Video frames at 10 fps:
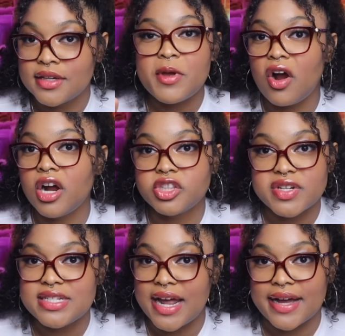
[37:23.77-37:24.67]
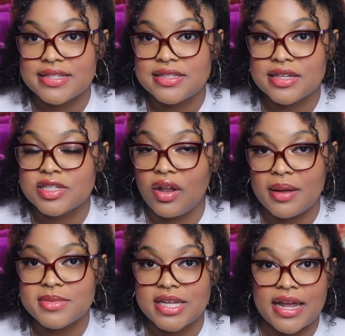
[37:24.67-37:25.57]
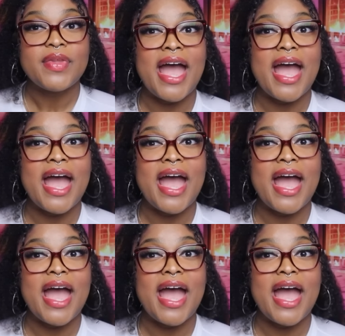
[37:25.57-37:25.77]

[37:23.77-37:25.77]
Keep your heart 3 stacks is all I'm saying.